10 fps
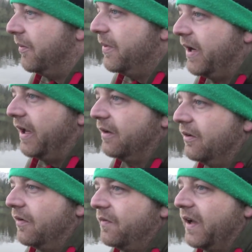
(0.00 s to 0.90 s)
the minute,
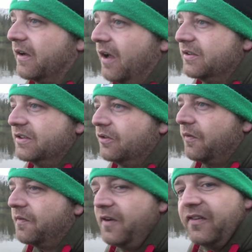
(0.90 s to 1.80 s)
nothing. Actually,
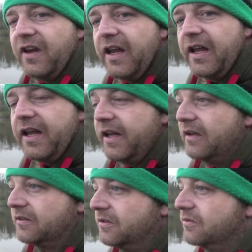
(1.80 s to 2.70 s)
no
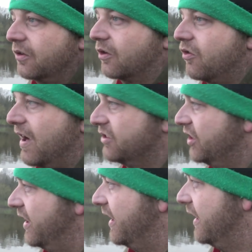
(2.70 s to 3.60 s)
fizzing, no
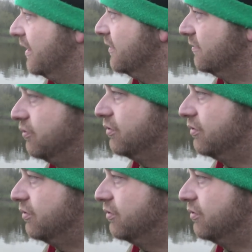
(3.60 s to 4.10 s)
crashing,